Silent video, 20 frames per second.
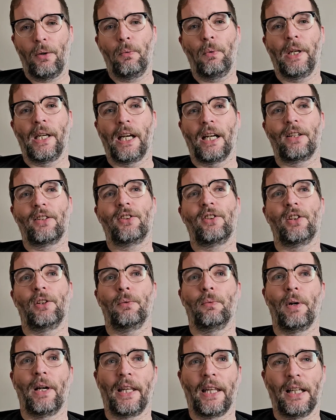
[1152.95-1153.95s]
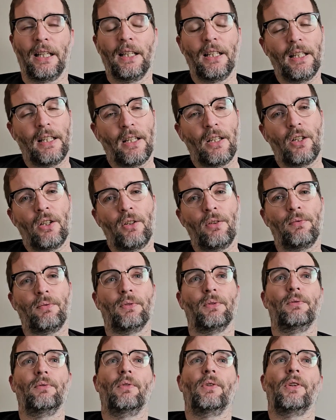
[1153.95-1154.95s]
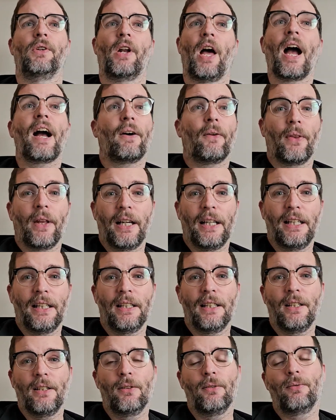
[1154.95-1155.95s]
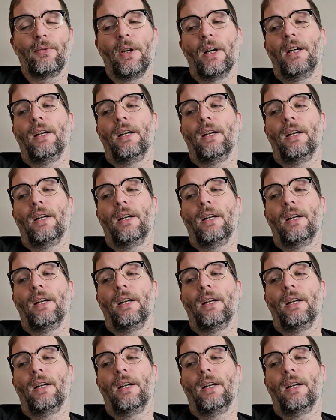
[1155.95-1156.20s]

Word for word: We get to see where they live and, and how they live,